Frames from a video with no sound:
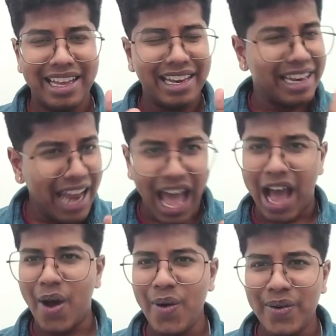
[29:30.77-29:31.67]

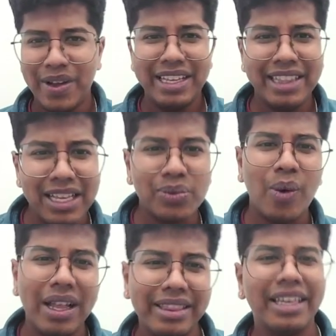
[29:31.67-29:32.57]
Now, this
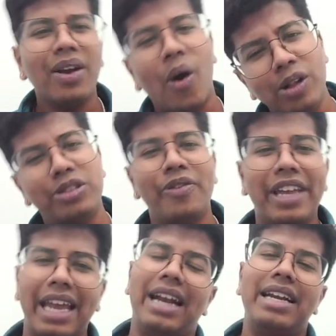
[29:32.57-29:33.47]
one thing also we
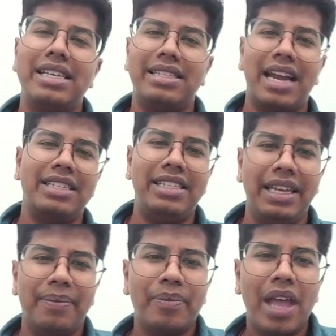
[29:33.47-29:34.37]
can understand. See,
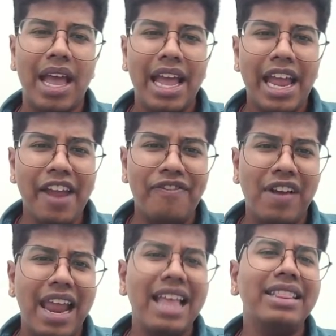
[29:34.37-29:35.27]
if
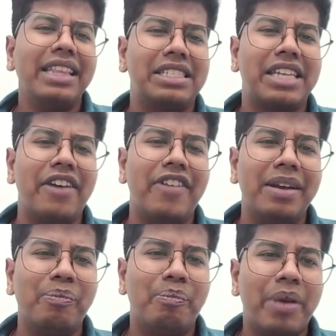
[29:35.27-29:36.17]
length is
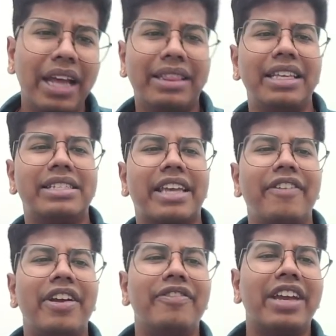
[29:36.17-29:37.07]
given, breadth is
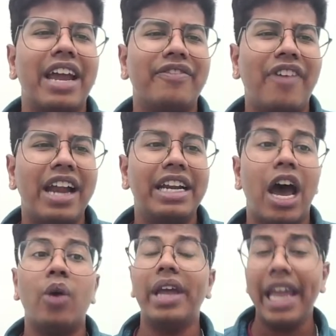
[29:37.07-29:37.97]
given, we can find
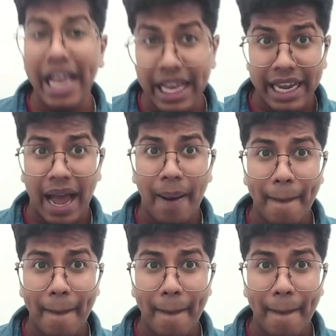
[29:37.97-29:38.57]
out area.